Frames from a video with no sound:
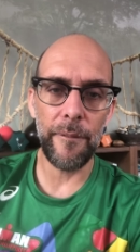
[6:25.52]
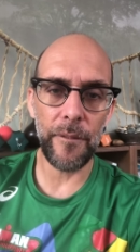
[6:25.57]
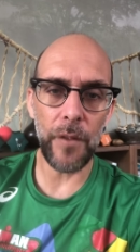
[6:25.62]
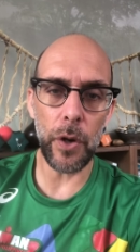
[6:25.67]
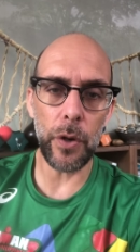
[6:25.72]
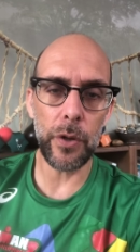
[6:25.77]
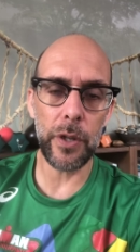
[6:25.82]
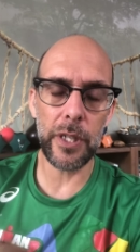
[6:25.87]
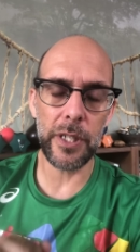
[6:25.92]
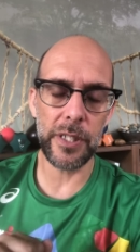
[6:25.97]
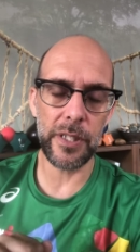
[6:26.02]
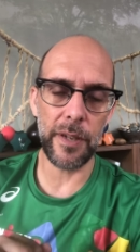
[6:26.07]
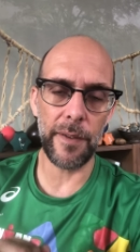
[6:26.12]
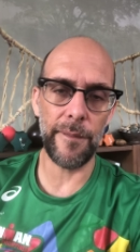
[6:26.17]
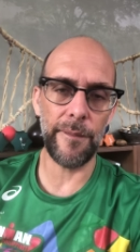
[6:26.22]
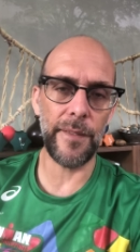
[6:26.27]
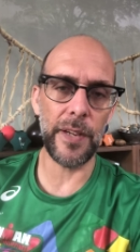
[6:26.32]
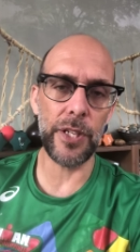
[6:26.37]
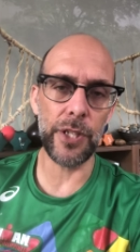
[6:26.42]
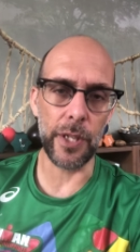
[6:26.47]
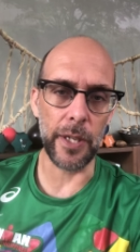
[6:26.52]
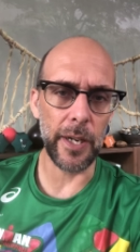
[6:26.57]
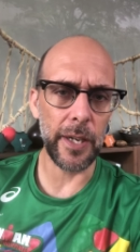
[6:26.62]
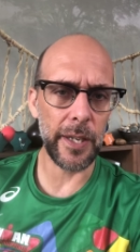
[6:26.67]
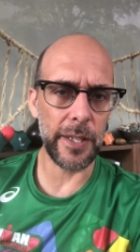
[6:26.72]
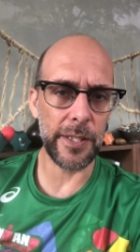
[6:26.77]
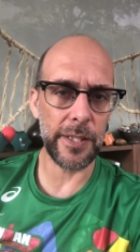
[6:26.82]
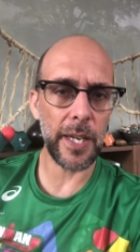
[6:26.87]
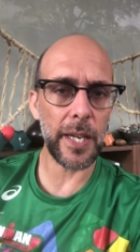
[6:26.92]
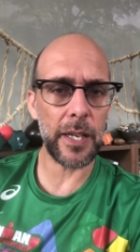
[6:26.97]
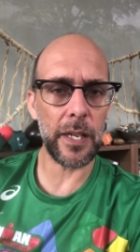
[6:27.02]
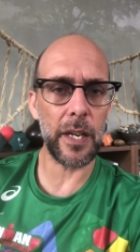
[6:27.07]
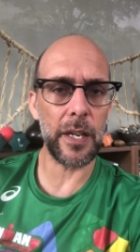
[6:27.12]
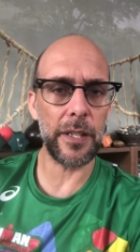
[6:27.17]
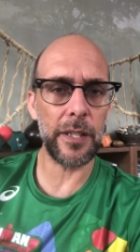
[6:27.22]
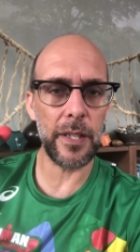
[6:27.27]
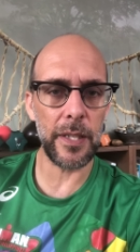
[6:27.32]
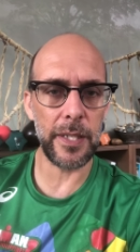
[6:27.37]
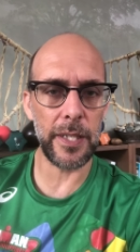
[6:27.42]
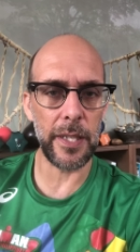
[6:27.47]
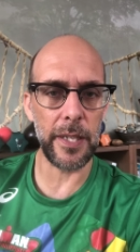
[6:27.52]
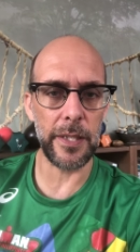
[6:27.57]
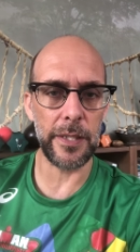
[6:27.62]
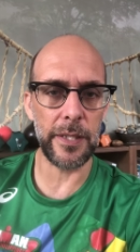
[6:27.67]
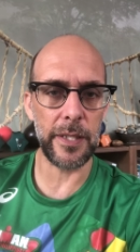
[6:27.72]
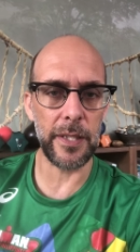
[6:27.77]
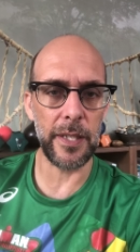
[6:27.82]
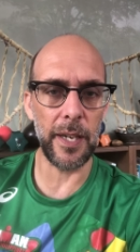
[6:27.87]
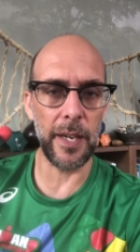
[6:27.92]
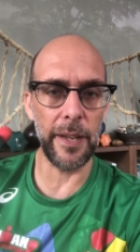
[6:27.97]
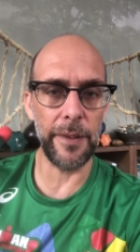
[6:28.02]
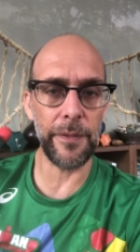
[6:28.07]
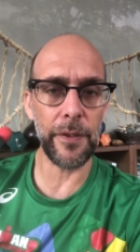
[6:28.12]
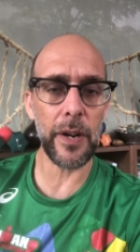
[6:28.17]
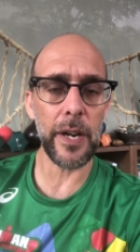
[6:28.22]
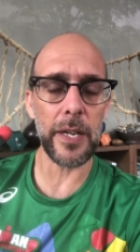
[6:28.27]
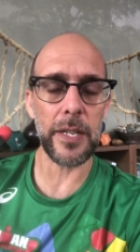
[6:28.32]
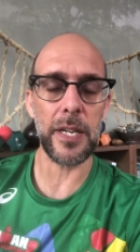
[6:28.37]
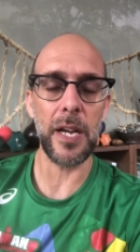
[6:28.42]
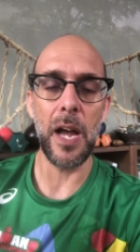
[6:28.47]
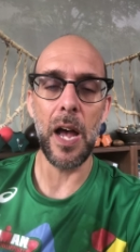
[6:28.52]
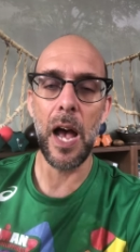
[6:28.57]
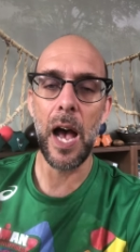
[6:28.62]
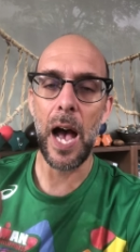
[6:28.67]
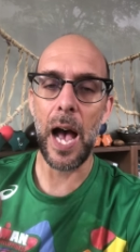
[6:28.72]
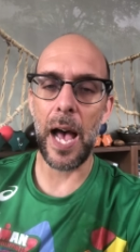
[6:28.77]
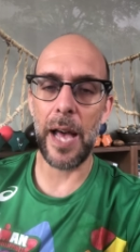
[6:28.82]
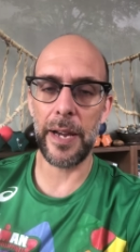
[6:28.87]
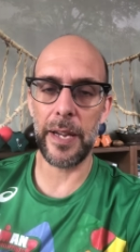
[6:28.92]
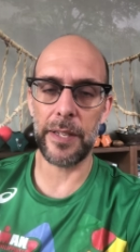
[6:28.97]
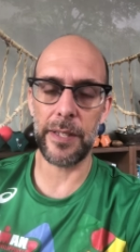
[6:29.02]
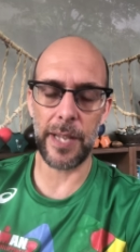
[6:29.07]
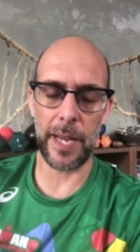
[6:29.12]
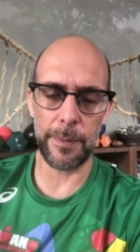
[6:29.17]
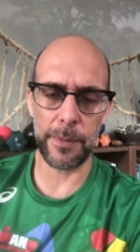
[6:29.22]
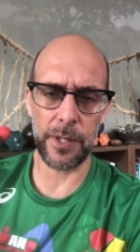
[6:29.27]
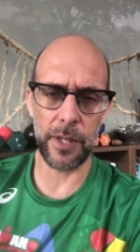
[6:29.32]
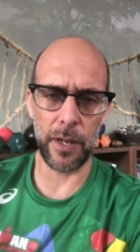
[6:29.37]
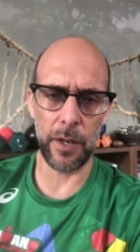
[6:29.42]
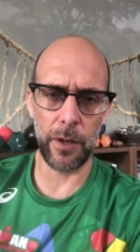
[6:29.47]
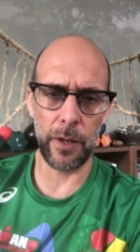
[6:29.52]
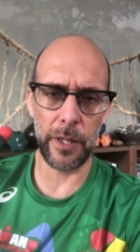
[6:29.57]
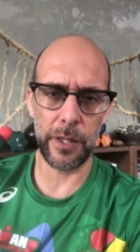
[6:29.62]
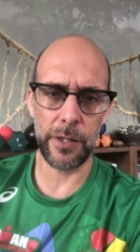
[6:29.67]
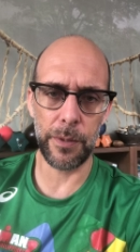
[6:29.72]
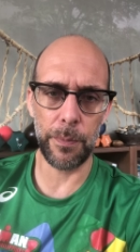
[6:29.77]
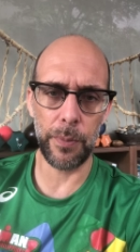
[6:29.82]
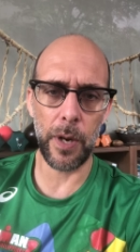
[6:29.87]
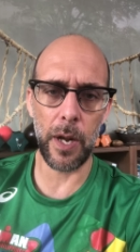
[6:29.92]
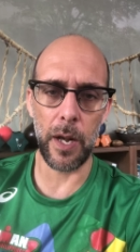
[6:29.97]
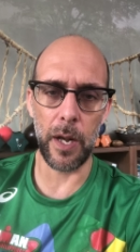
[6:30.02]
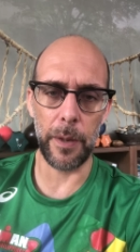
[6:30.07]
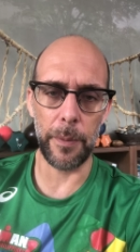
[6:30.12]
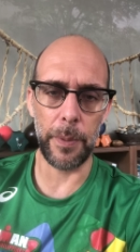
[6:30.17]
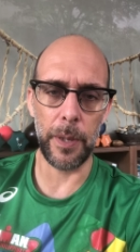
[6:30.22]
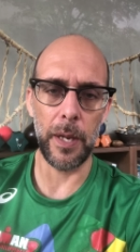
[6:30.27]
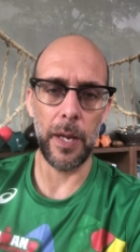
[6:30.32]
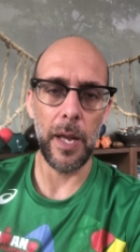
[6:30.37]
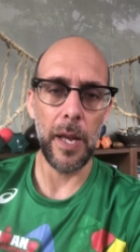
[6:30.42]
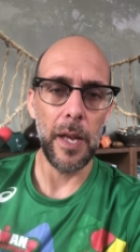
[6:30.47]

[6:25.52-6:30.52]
focused vision and it's taken her 30 years to deliver it and it's absolutely superb.